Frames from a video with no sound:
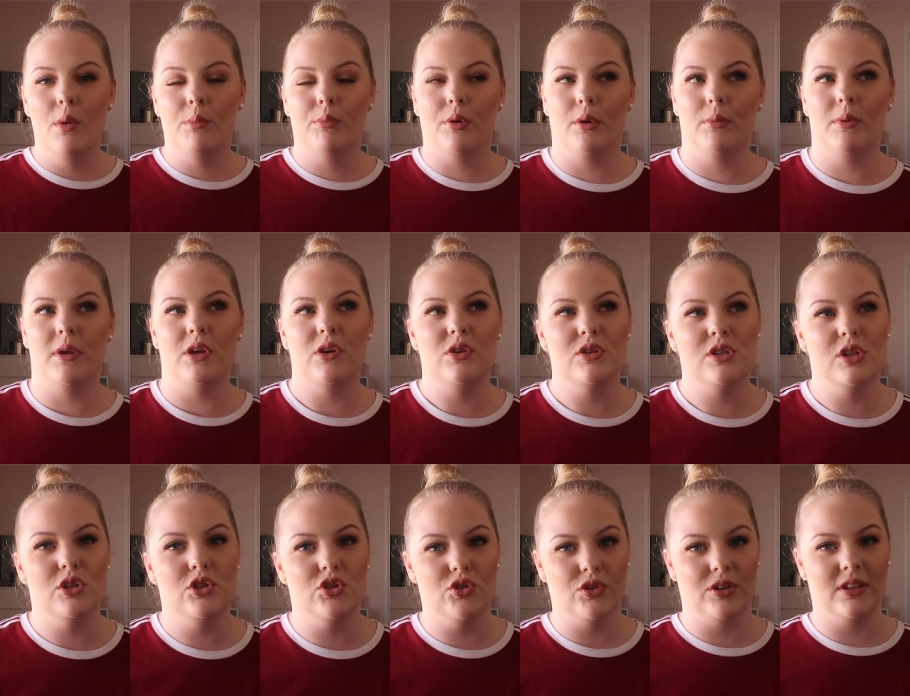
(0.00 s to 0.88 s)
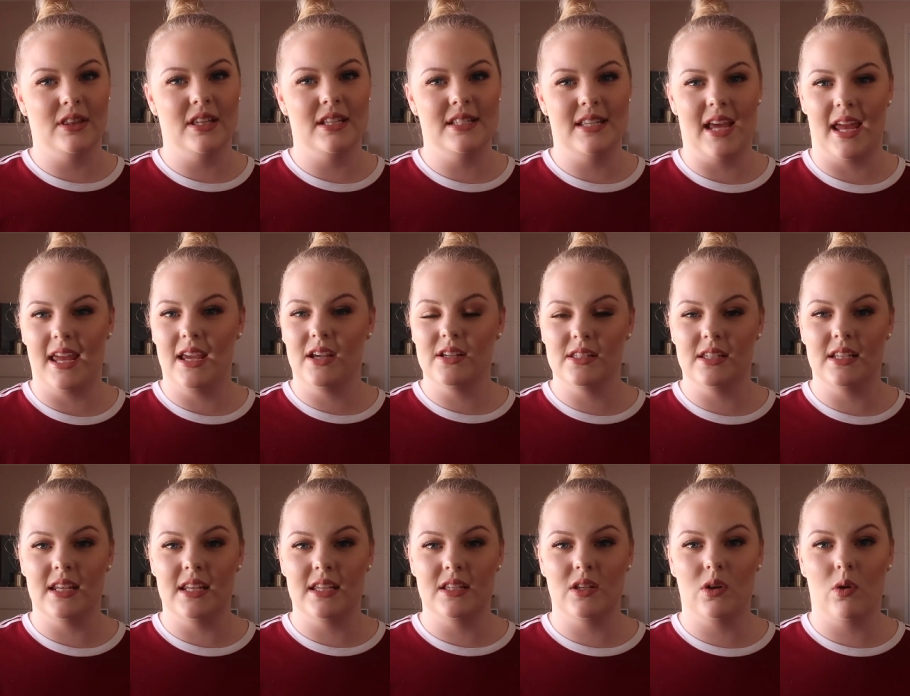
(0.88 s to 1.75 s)
probably use it during the day because
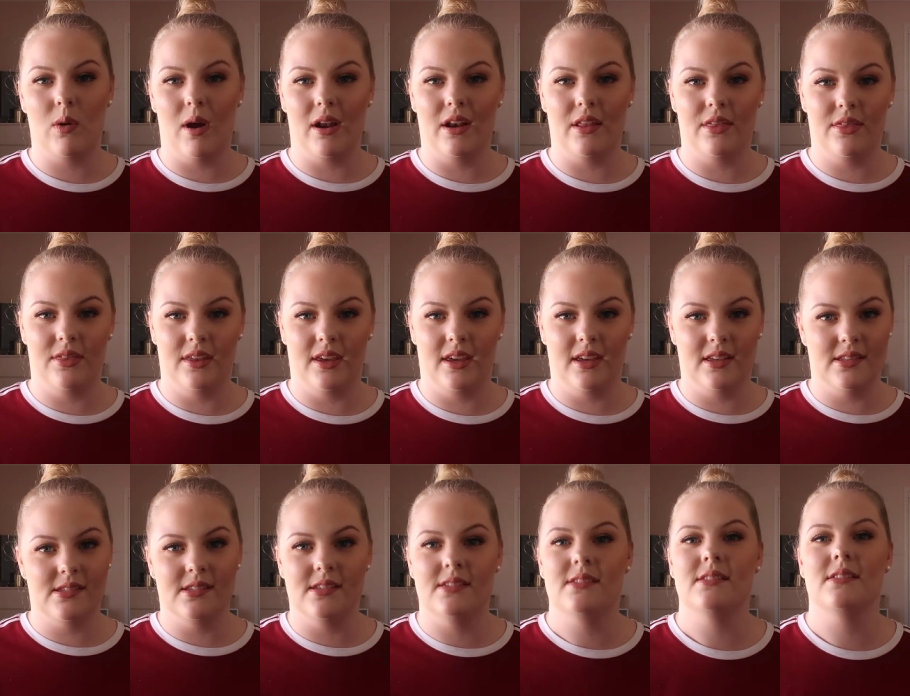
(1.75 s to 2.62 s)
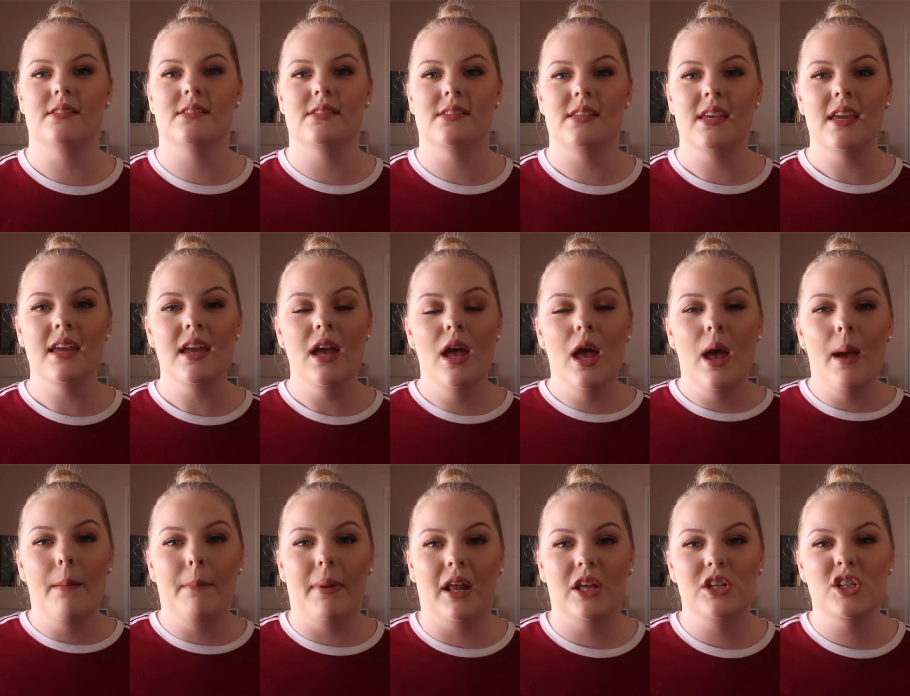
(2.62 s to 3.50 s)
it is quite a thick consistency
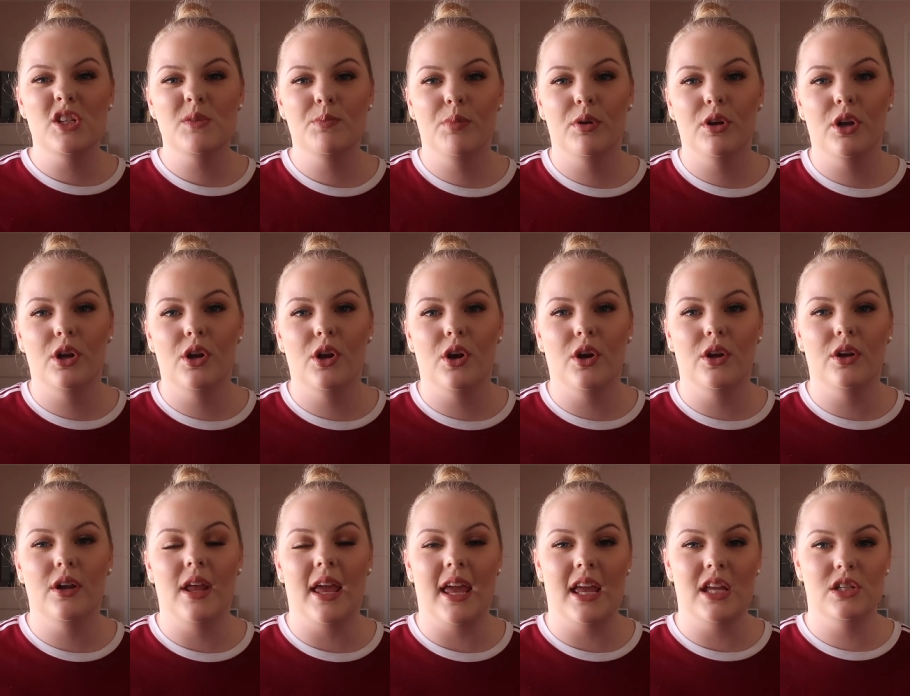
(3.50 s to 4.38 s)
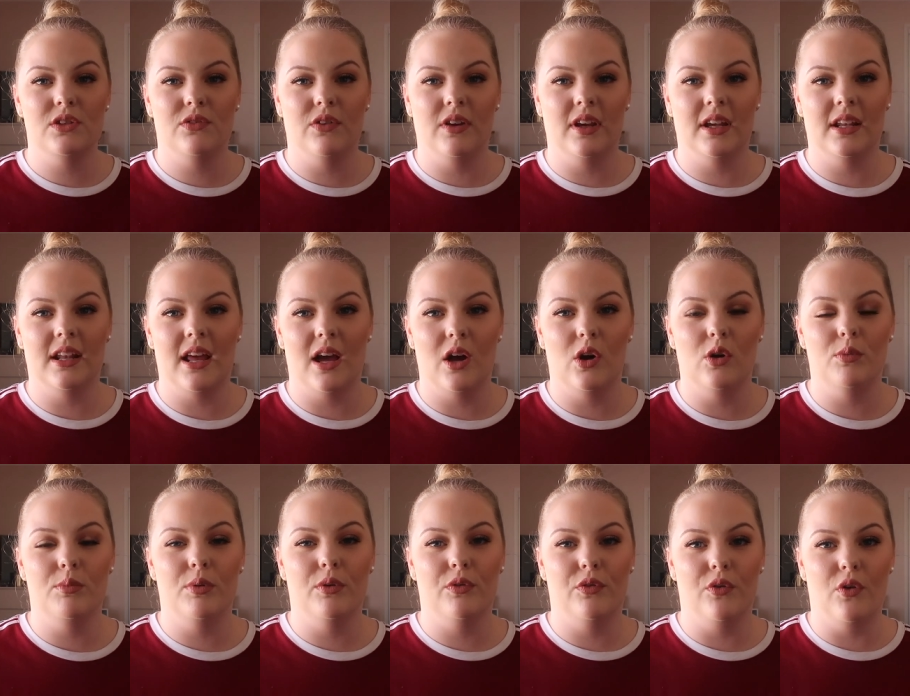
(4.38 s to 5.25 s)
but I just put it on each
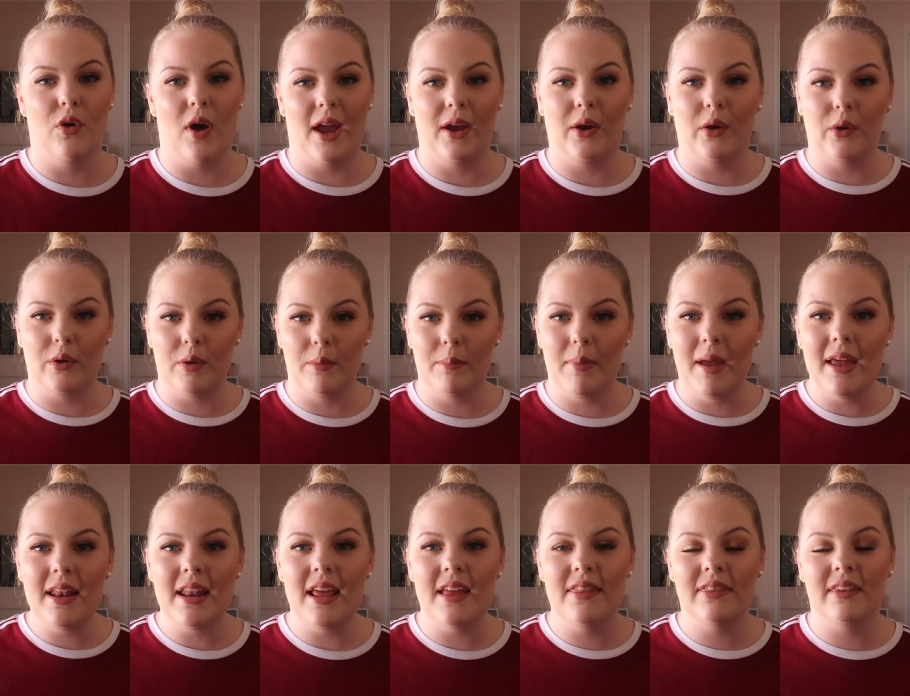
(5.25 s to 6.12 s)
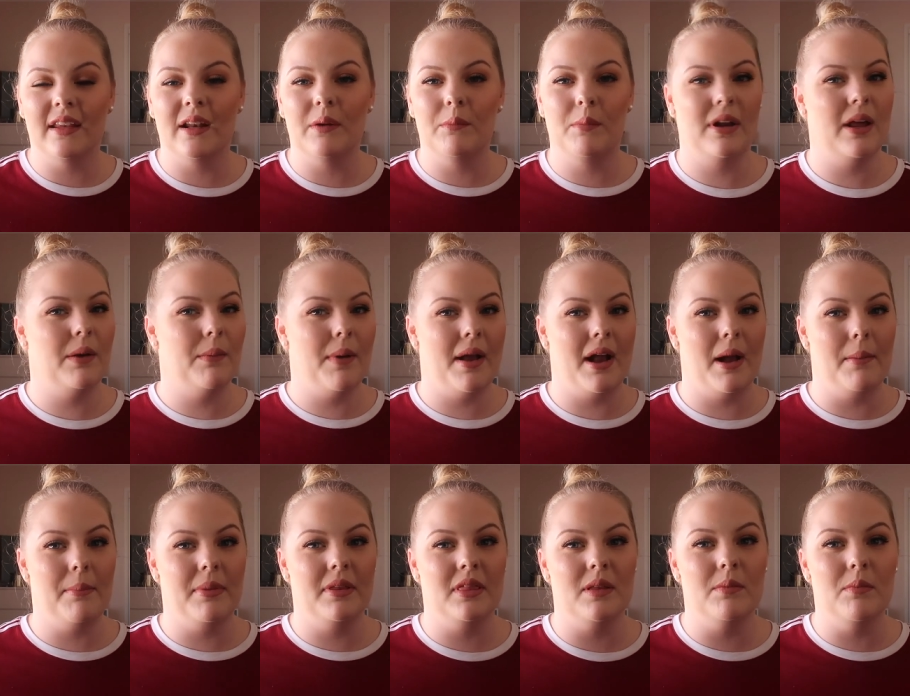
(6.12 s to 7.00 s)
fingernail before I go to bed and then when I wake
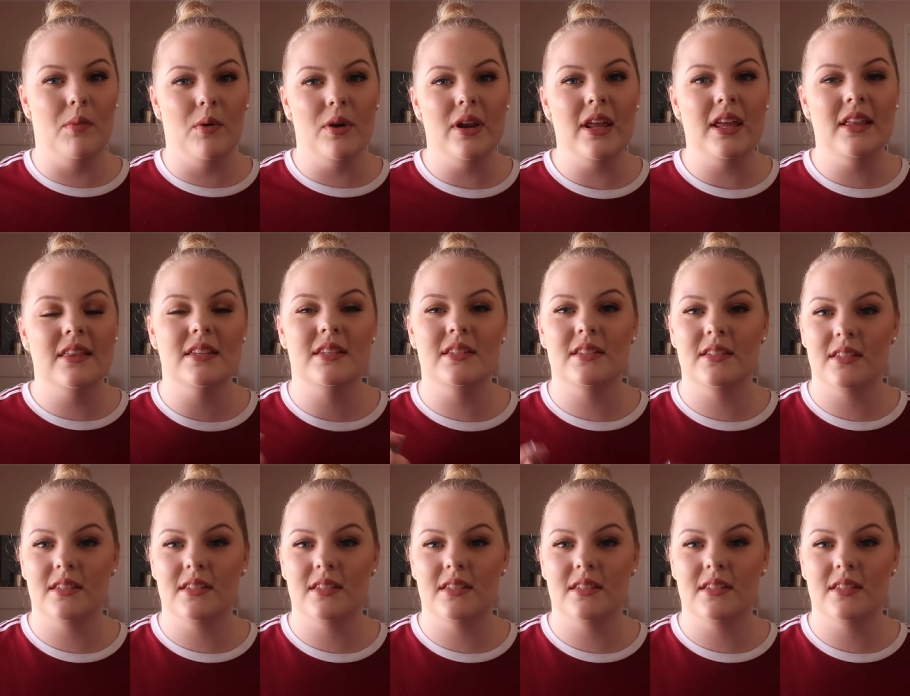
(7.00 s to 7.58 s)
up in the morning the